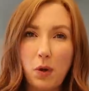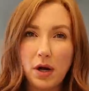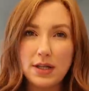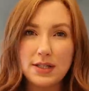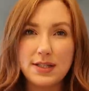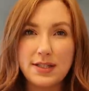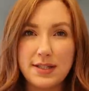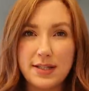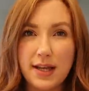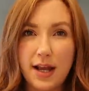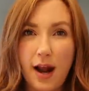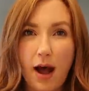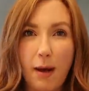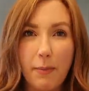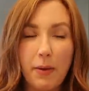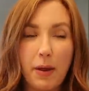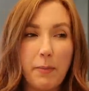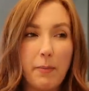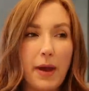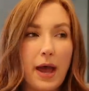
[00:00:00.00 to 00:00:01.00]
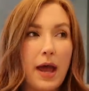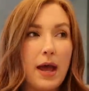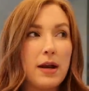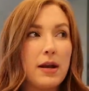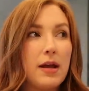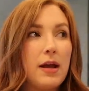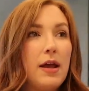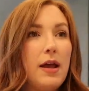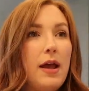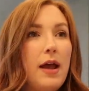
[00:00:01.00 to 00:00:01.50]
wanna sit up in
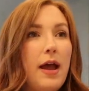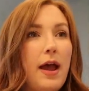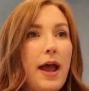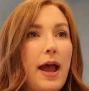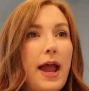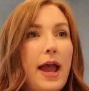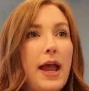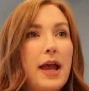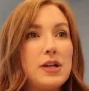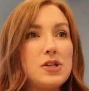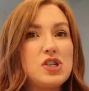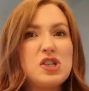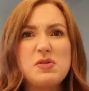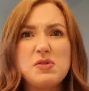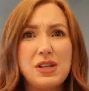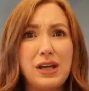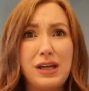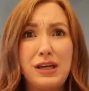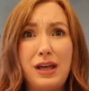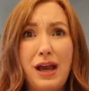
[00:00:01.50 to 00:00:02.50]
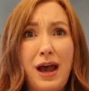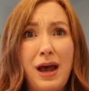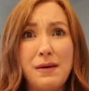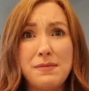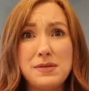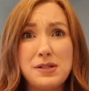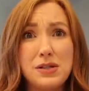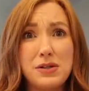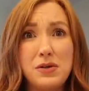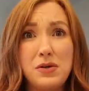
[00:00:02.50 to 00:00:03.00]
bed. And she was like, yeah,
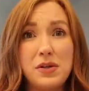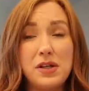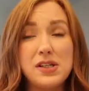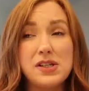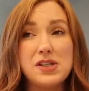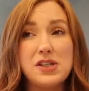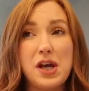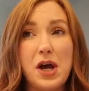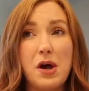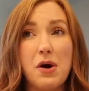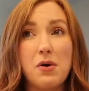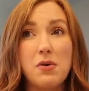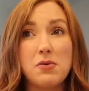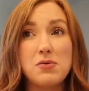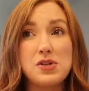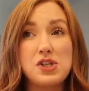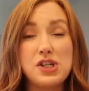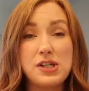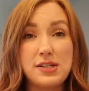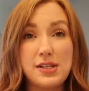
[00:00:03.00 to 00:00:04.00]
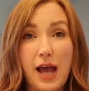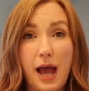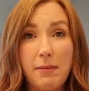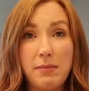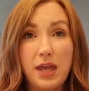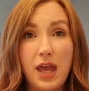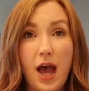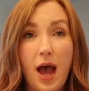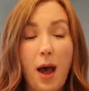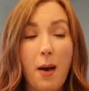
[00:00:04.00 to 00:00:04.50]
absolutely. So she sat
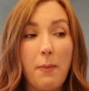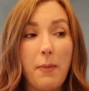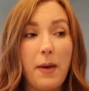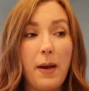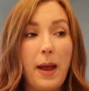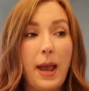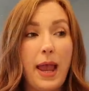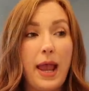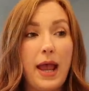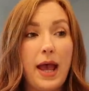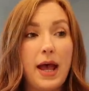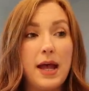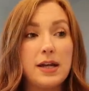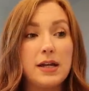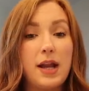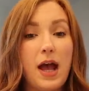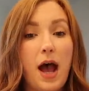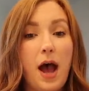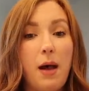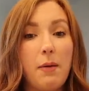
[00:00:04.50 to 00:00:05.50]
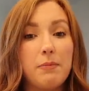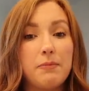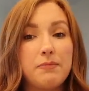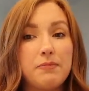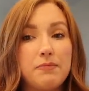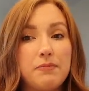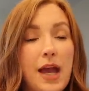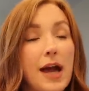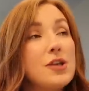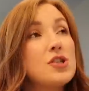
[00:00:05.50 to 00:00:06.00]
me up and
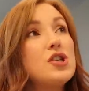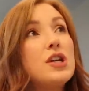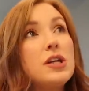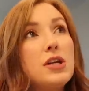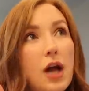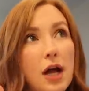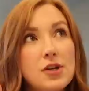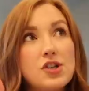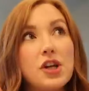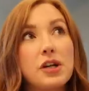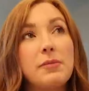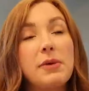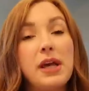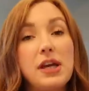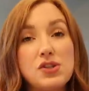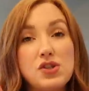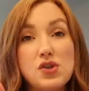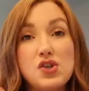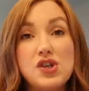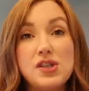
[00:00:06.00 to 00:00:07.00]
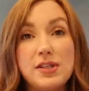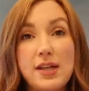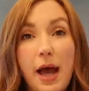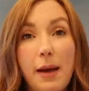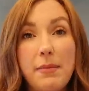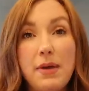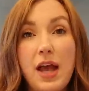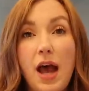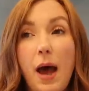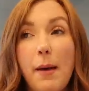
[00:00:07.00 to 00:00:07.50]
um, yeah, she had not checked me yet. So she
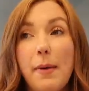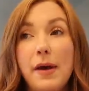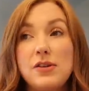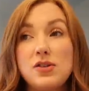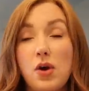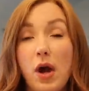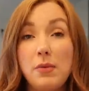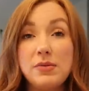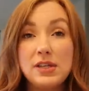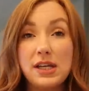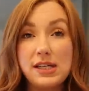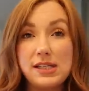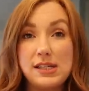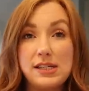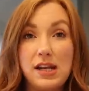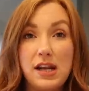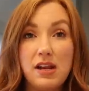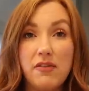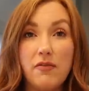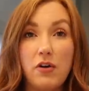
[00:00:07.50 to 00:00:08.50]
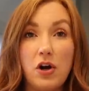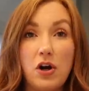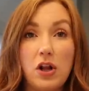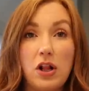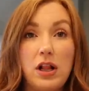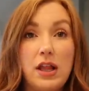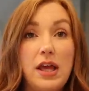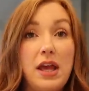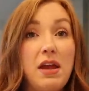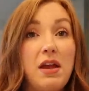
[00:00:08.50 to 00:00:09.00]
sat me up and so I was like sitting
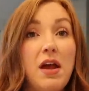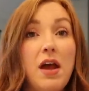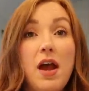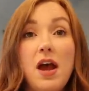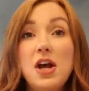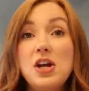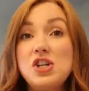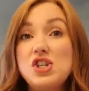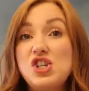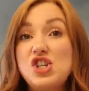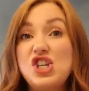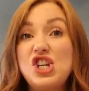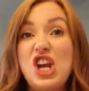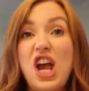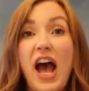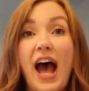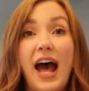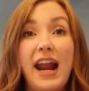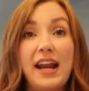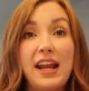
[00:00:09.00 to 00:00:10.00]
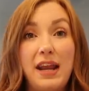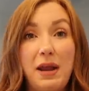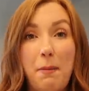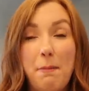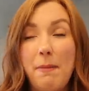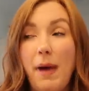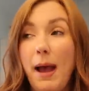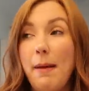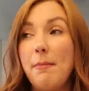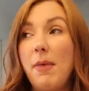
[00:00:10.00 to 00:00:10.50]
vertically chatting.
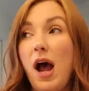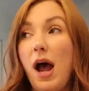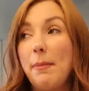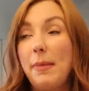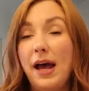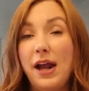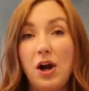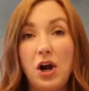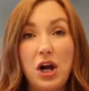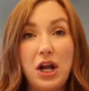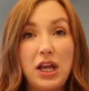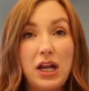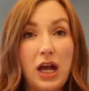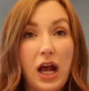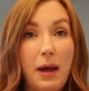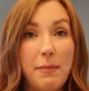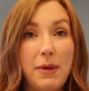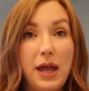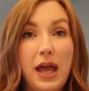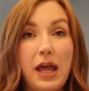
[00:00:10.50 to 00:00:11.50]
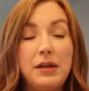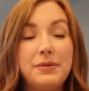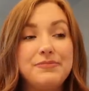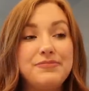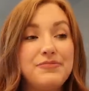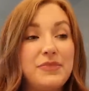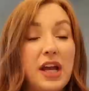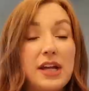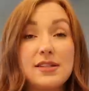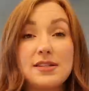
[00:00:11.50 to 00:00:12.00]
My mom had already come
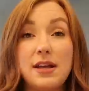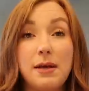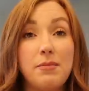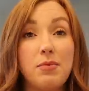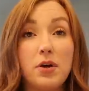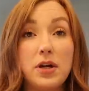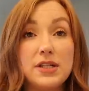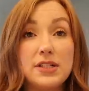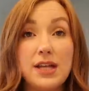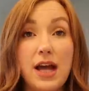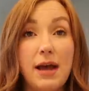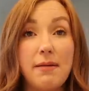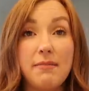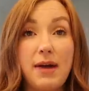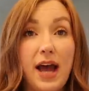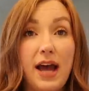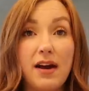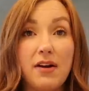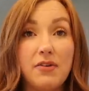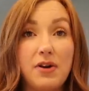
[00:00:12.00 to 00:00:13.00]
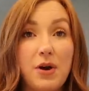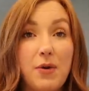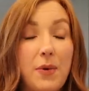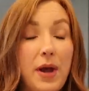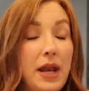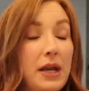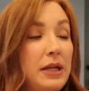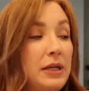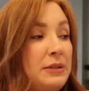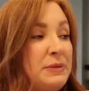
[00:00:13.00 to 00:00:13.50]
in at some point in time, I don't know
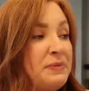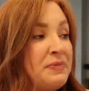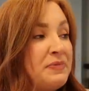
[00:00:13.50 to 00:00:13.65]
when,